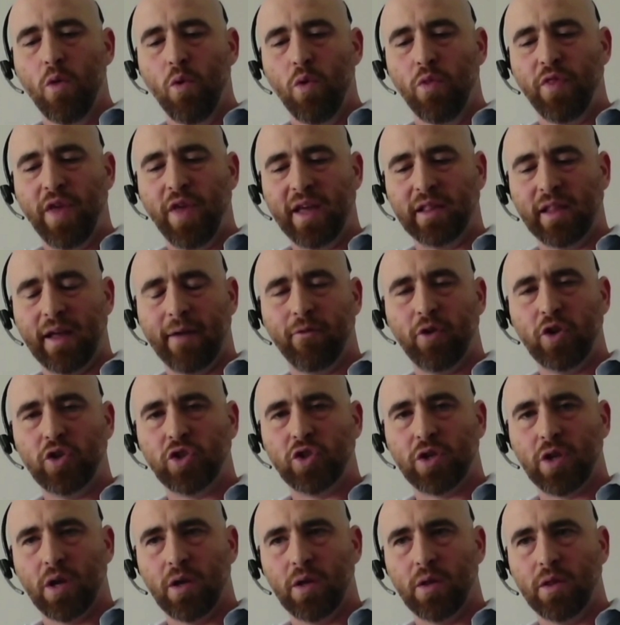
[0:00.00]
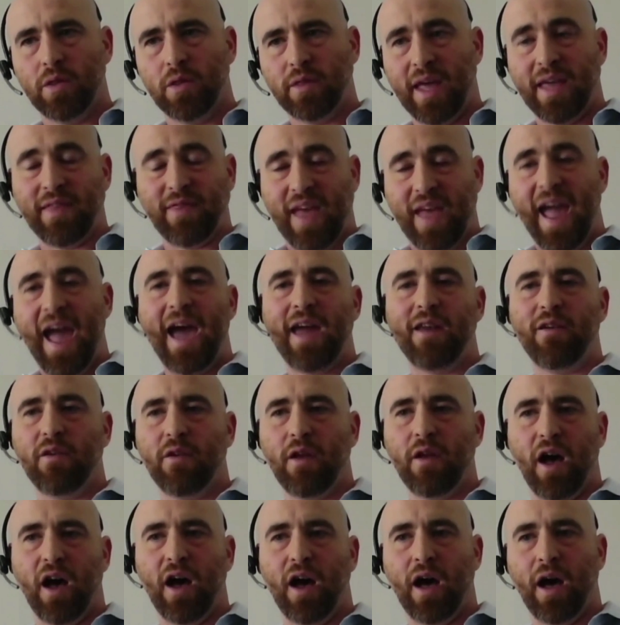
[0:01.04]
They leveraged, they had
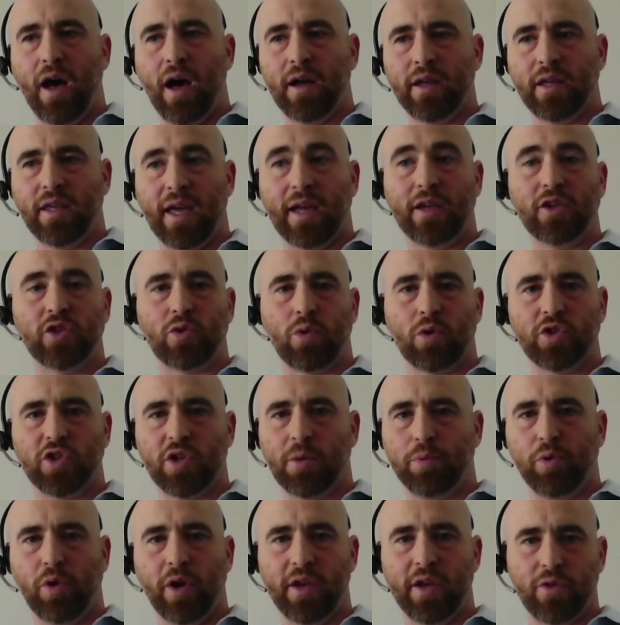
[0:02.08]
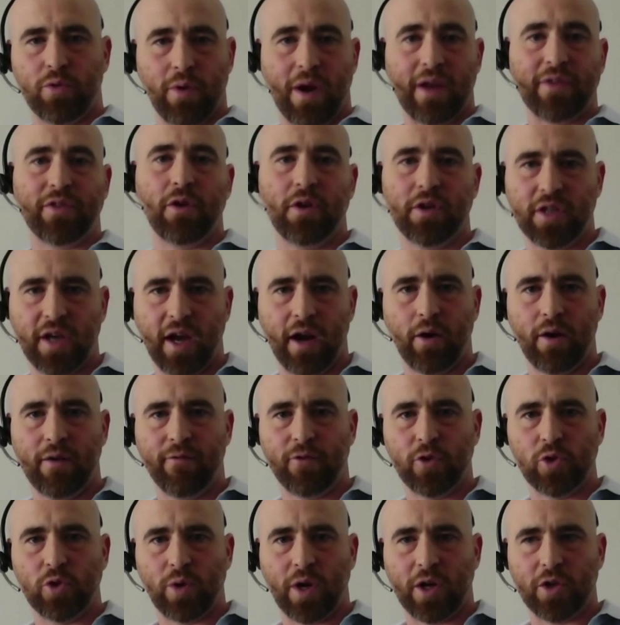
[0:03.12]
GigaStores deployed throughout their entire
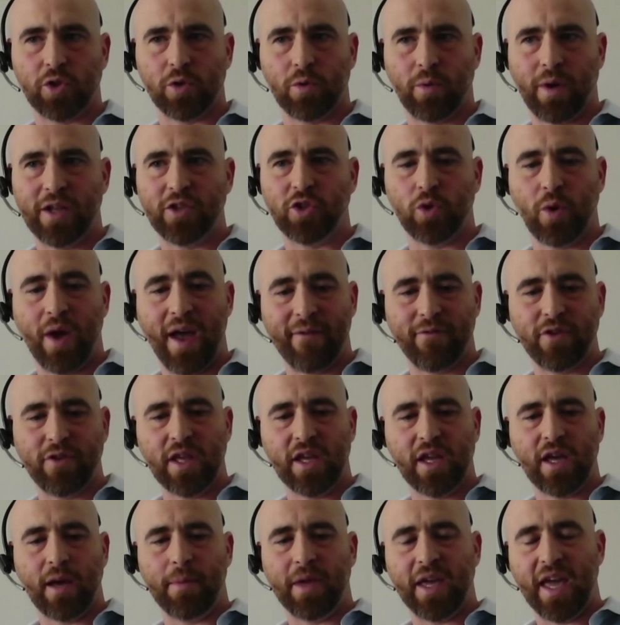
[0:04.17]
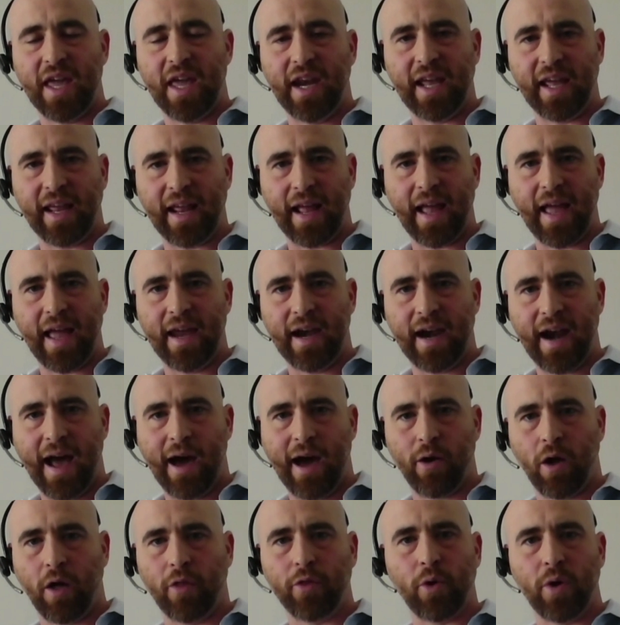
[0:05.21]
infrastructure, right? So everything coming in and
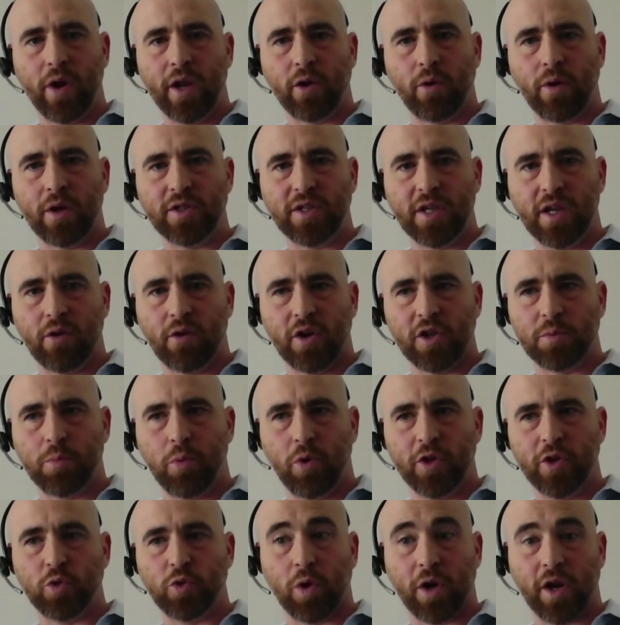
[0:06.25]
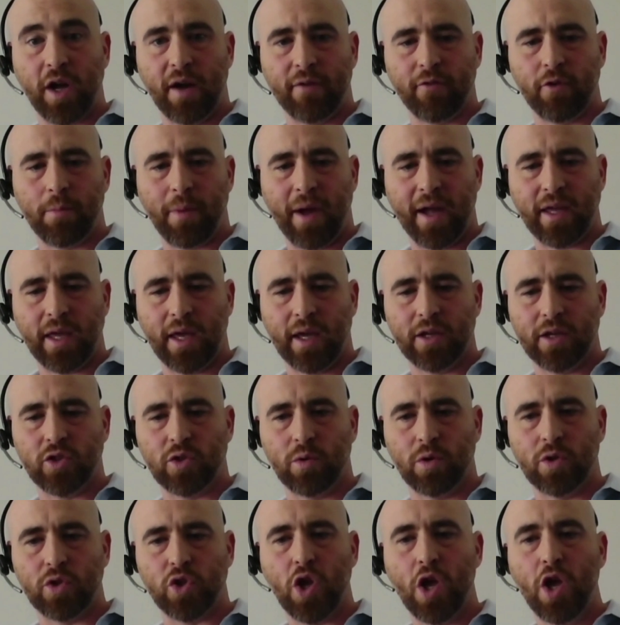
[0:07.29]
out, all their ingress egress points were covered by
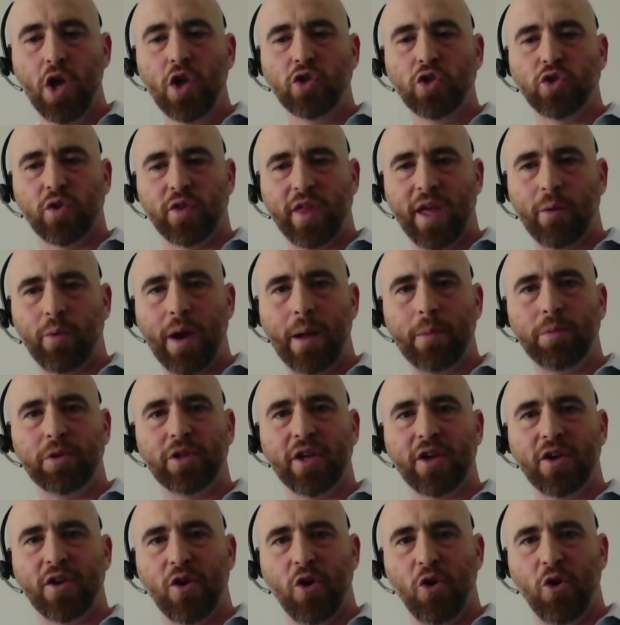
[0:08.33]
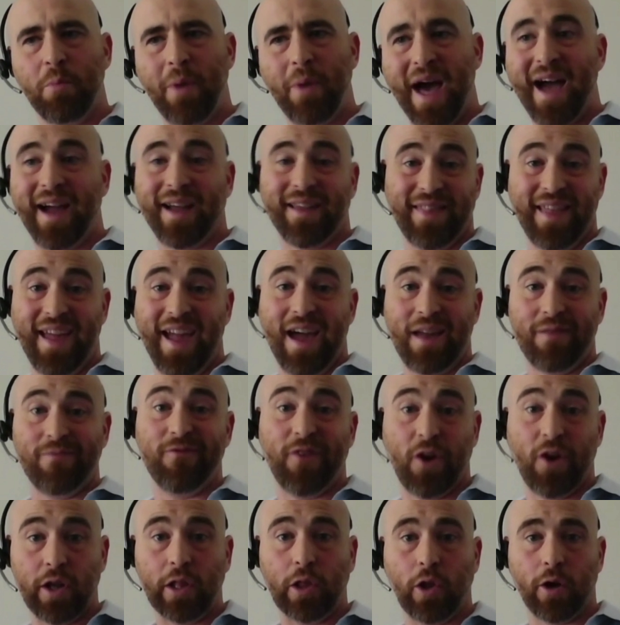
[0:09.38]
GigaStores. So they were able to go back, and they had
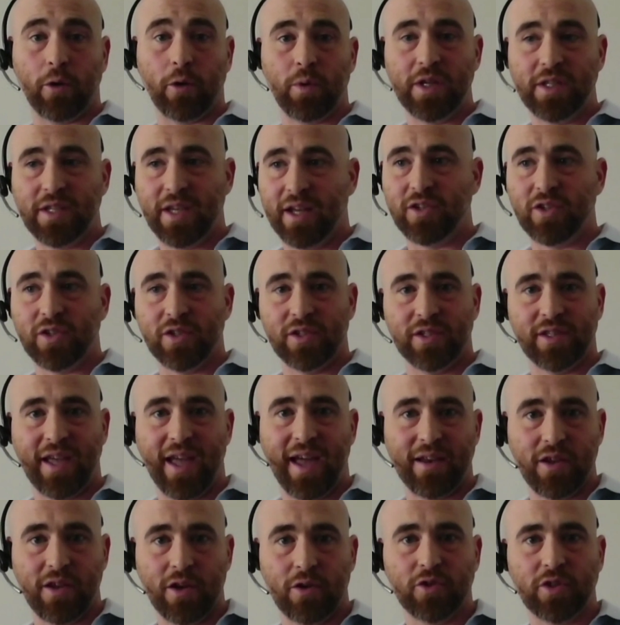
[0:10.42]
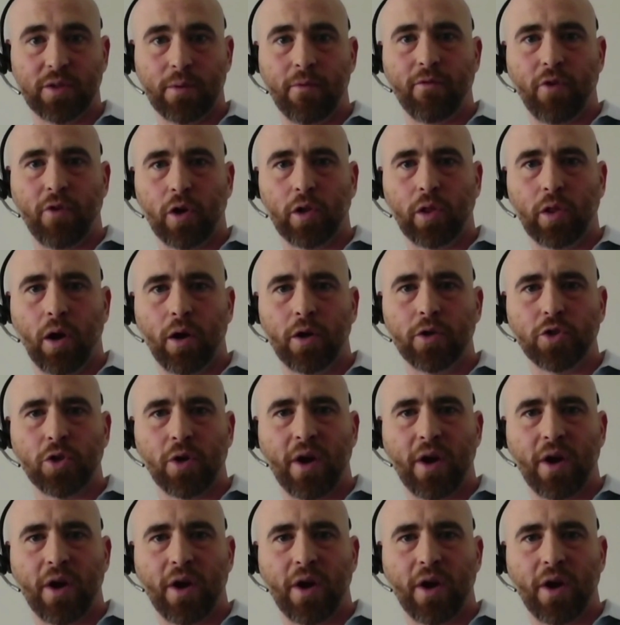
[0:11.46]
very long retentions. They had, you know, some of our larger